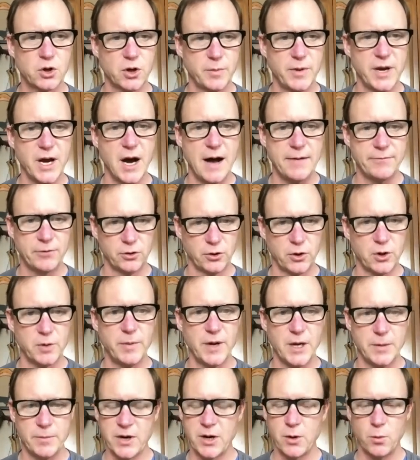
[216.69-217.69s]
be off a little
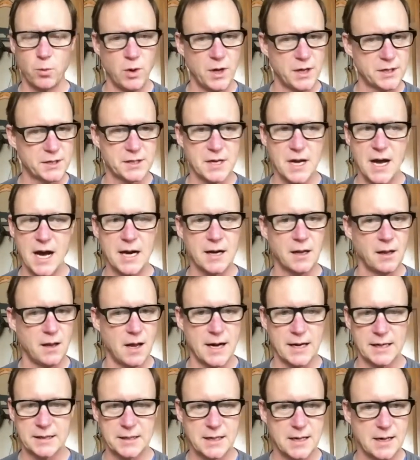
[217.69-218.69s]
bit, but it was not a lot
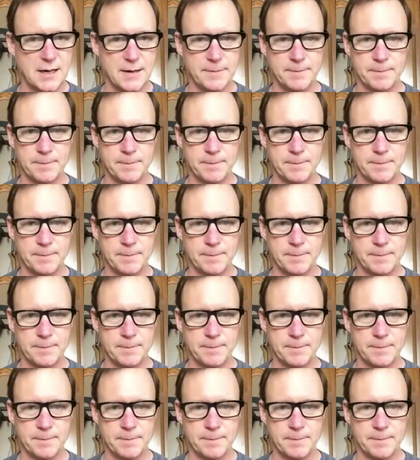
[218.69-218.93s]
of time.